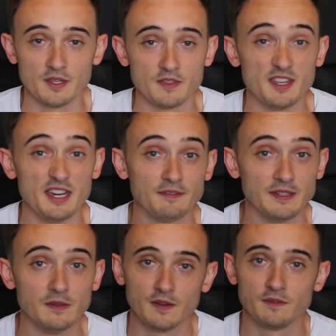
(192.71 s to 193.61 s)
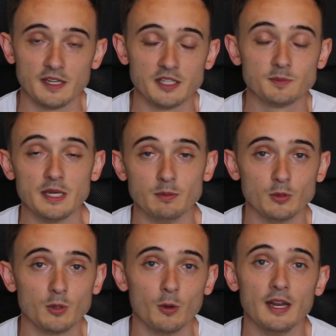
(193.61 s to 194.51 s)
the nifty 50 as
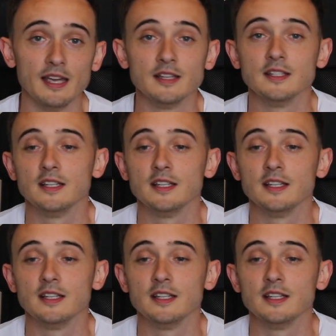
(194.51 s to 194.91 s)
people call it.